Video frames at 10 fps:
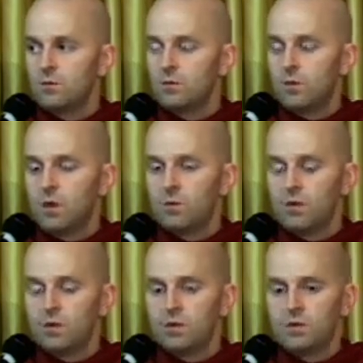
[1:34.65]
but when
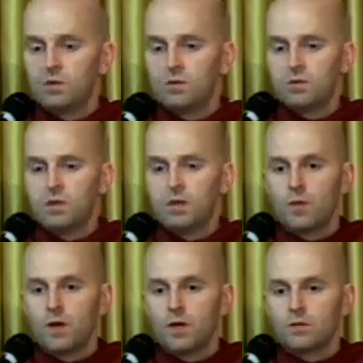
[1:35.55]
we think
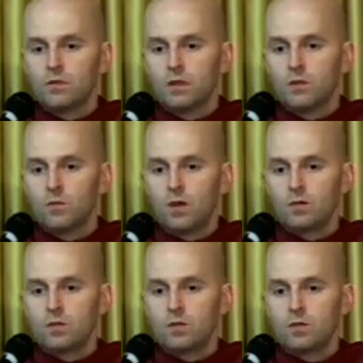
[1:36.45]
about them very
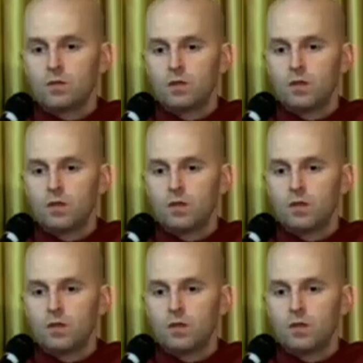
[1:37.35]
wisely,